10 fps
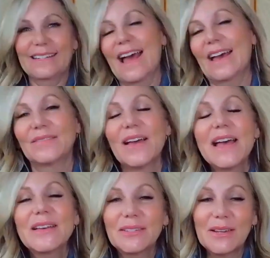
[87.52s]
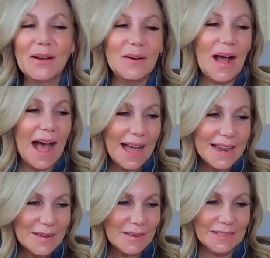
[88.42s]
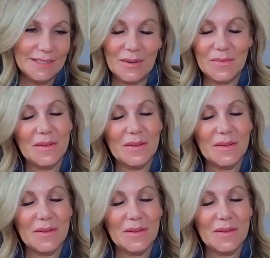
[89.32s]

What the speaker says: Time. So I know a little